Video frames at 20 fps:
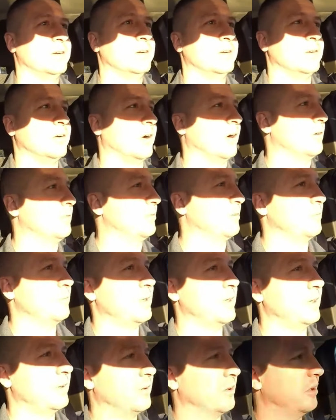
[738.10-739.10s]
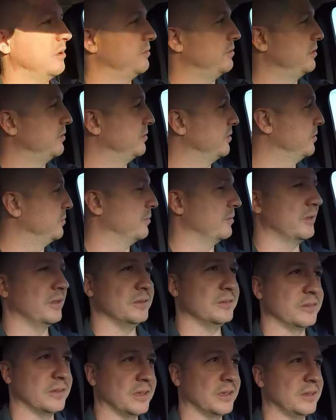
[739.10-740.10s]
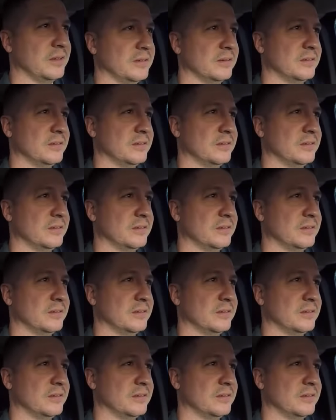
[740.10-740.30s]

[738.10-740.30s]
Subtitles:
coffee creamer that's got